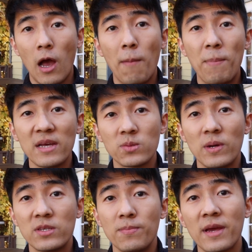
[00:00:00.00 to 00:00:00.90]
A best
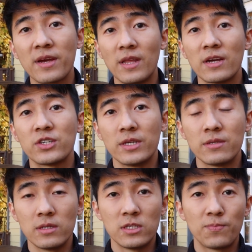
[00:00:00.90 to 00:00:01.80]
way to make
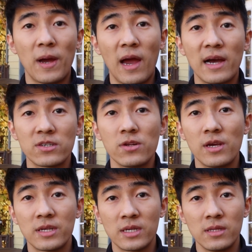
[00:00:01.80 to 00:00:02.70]
connections is by
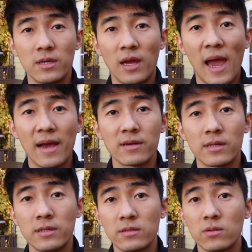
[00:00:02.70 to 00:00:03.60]
actually attending
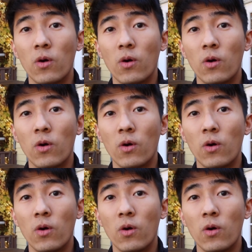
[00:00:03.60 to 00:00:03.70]
hackathons